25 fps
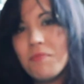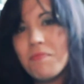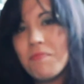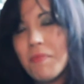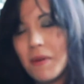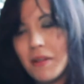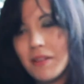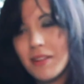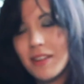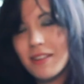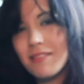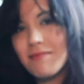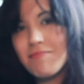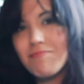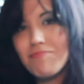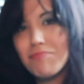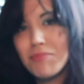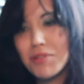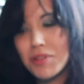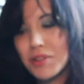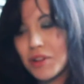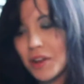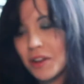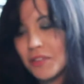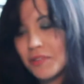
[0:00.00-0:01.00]
building
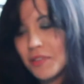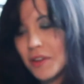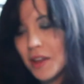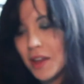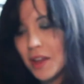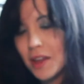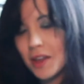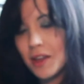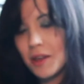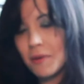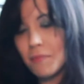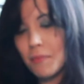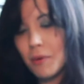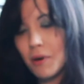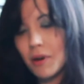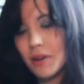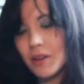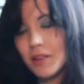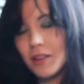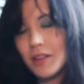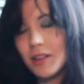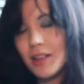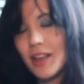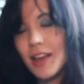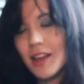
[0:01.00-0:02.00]
stuff.
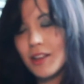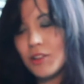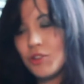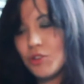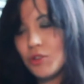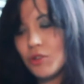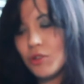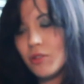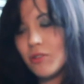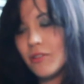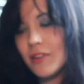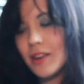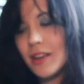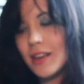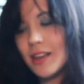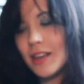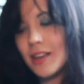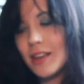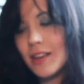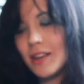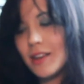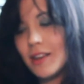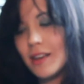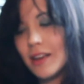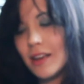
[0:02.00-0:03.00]
But yeah,
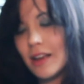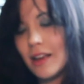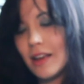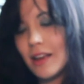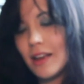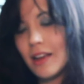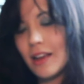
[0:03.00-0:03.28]
jewelry